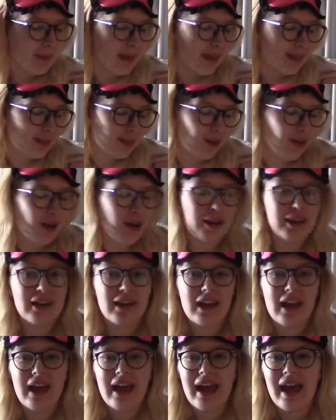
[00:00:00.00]
mask on
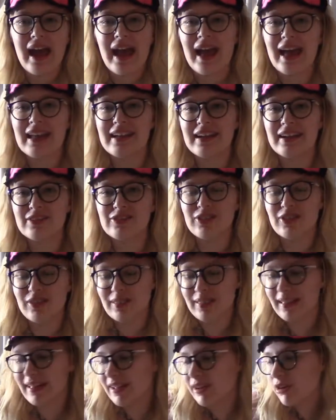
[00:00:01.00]
and
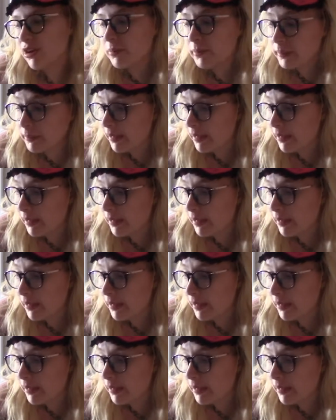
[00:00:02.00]
just sit here on my